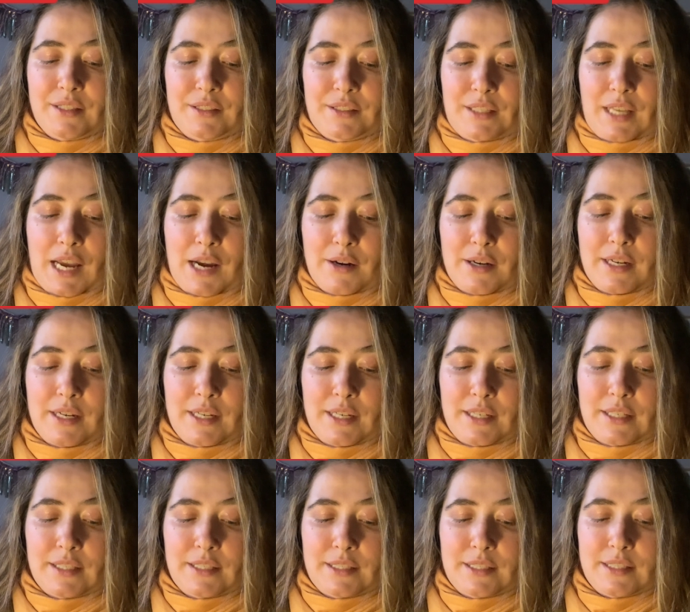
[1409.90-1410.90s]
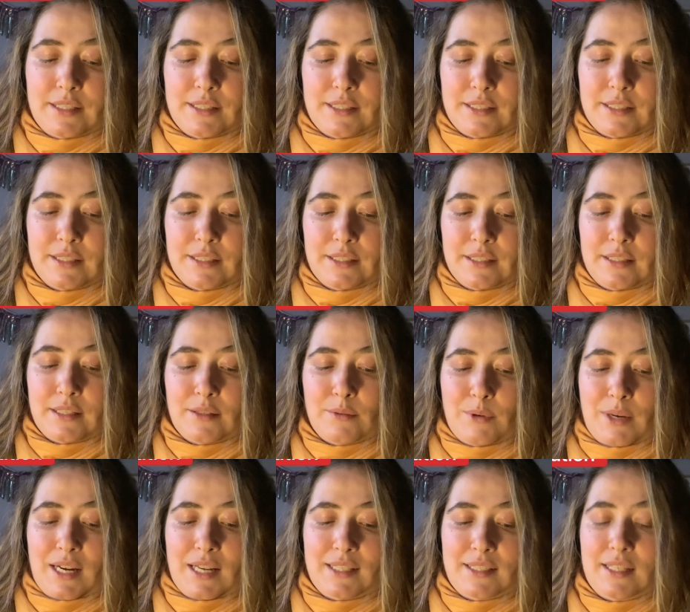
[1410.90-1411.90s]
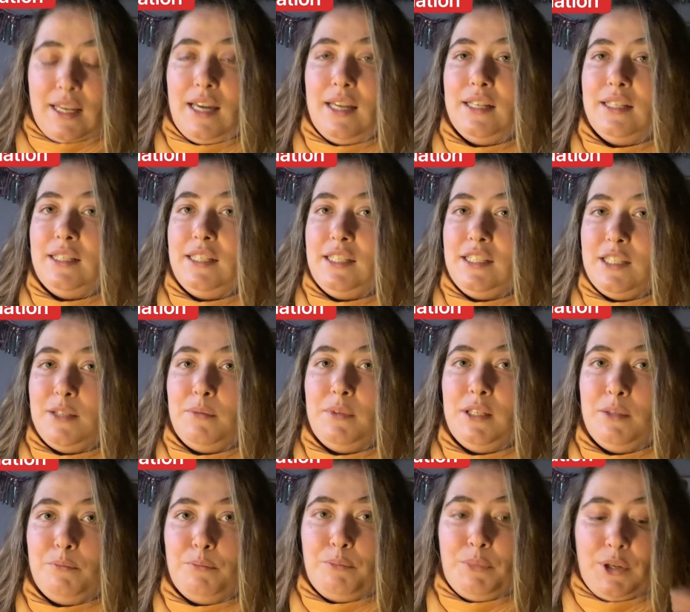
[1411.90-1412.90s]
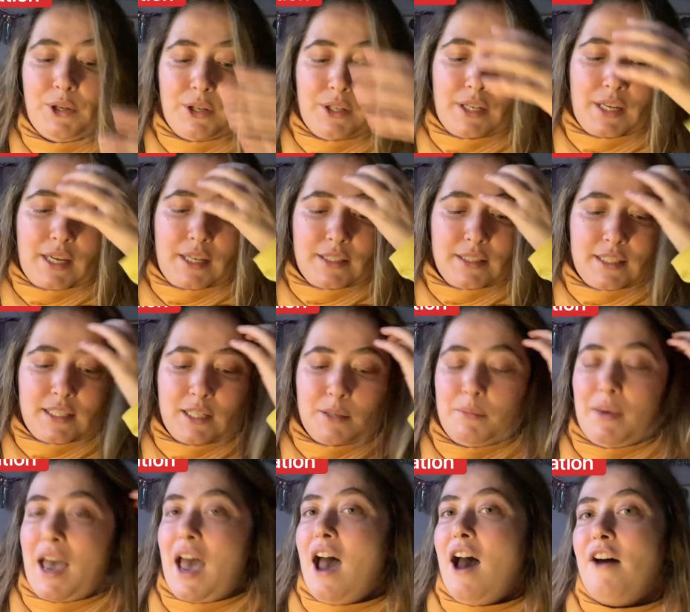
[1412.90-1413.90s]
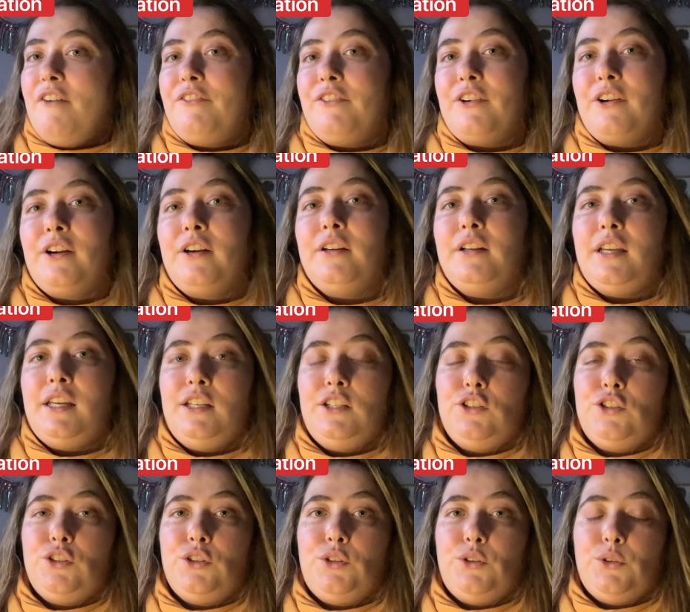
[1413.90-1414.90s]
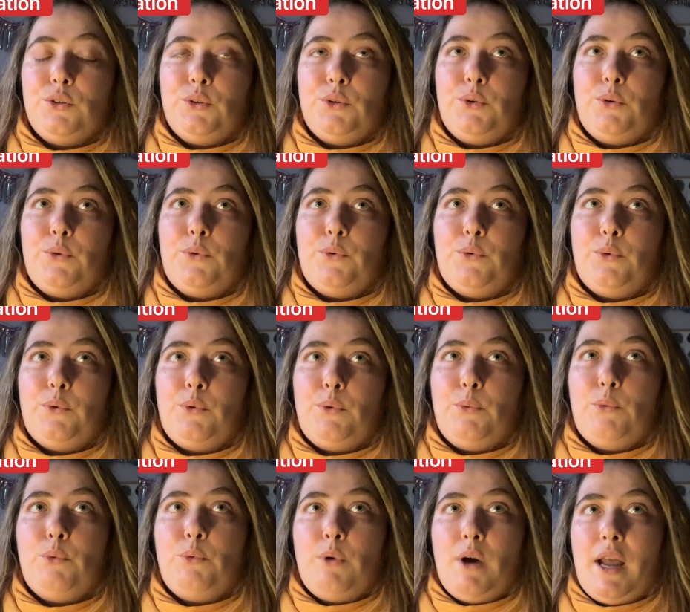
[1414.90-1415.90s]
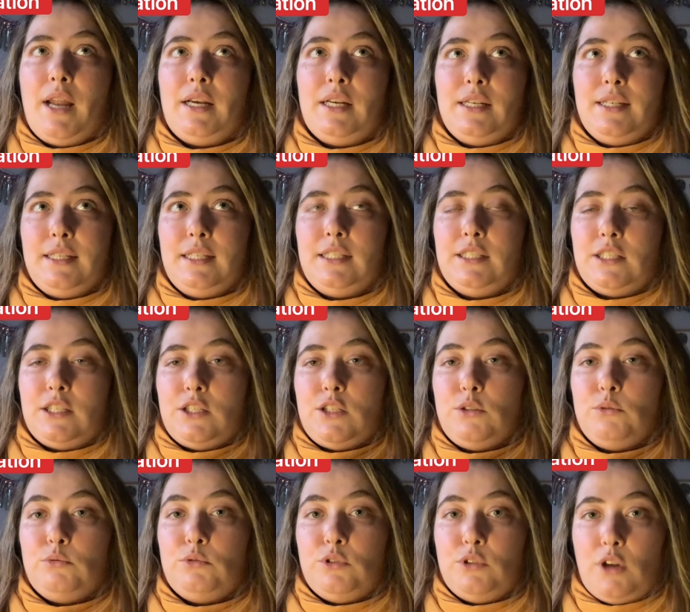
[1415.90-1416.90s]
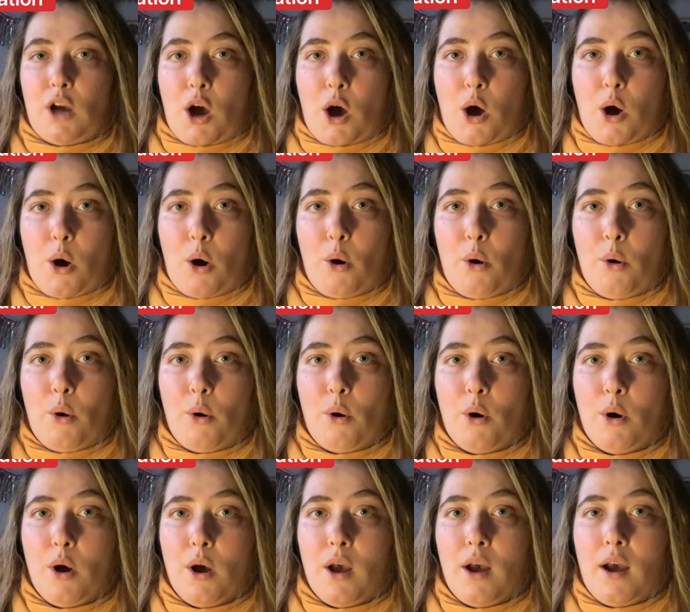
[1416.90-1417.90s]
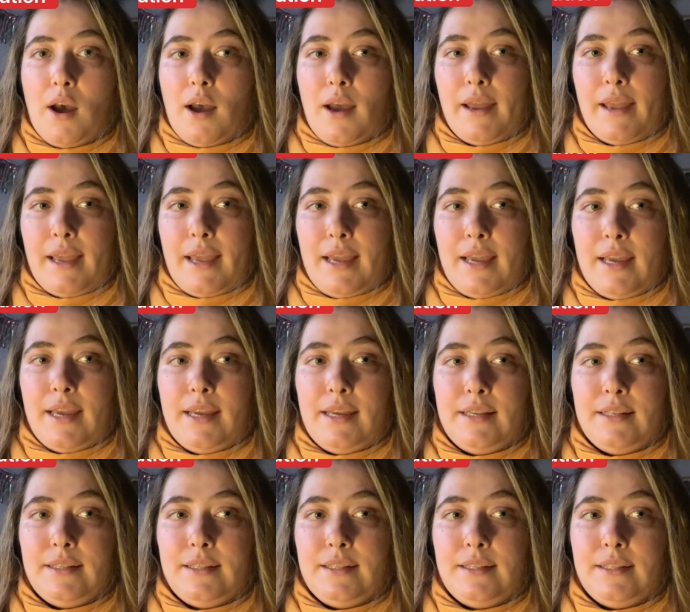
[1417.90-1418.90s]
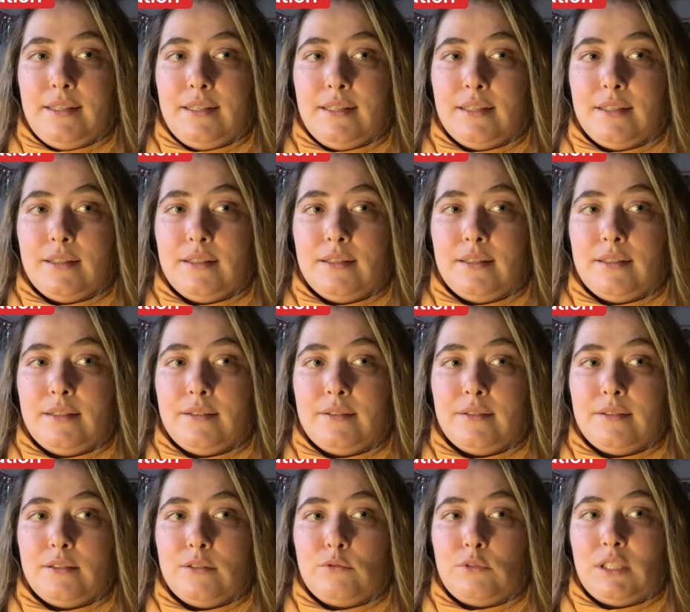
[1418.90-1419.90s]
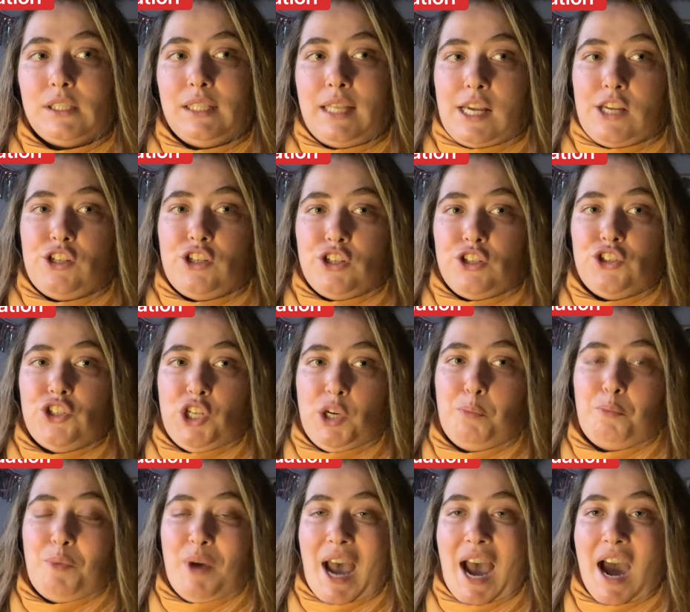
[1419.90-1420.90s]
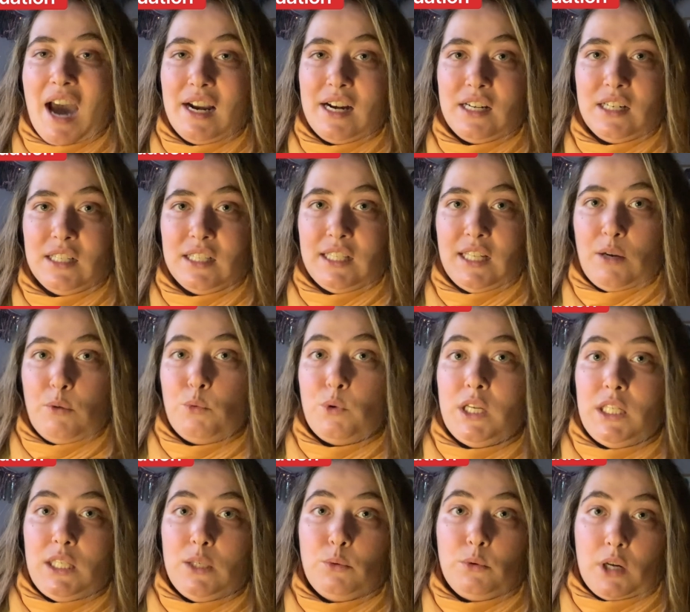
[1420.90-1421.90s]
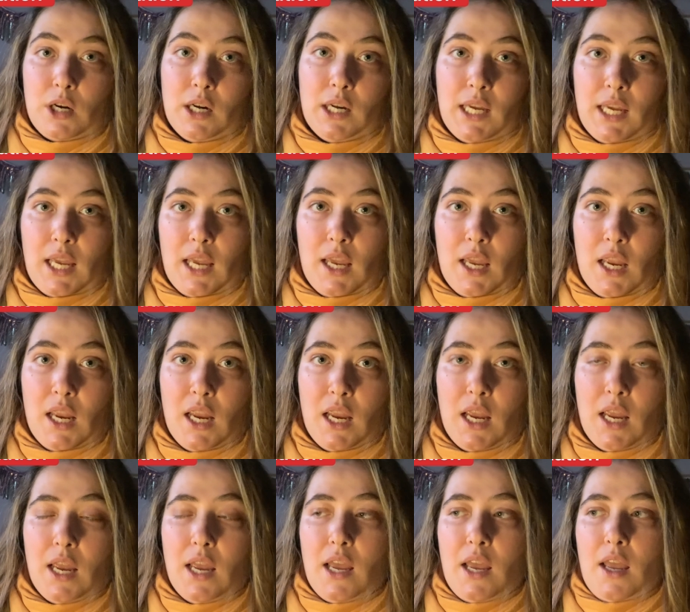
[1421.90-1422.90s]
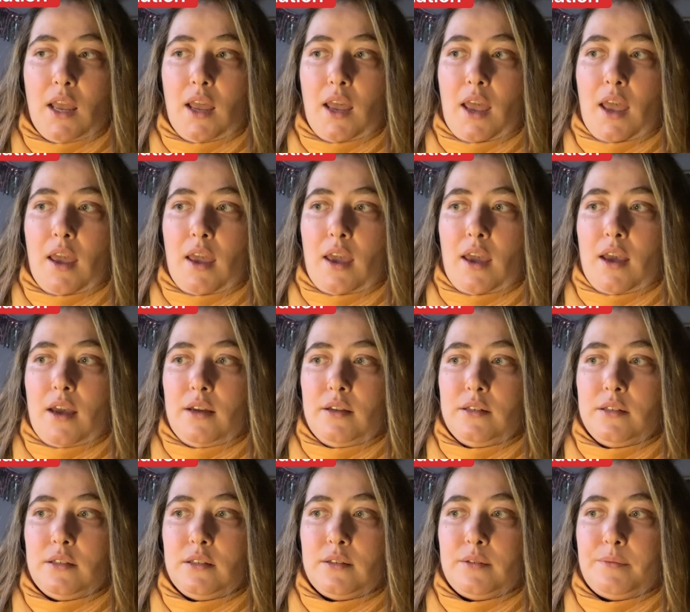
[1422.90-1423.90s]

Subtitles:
there is, what I said, it needs to be put in some effort into what needs to go in relationship patterns that wasn't working. And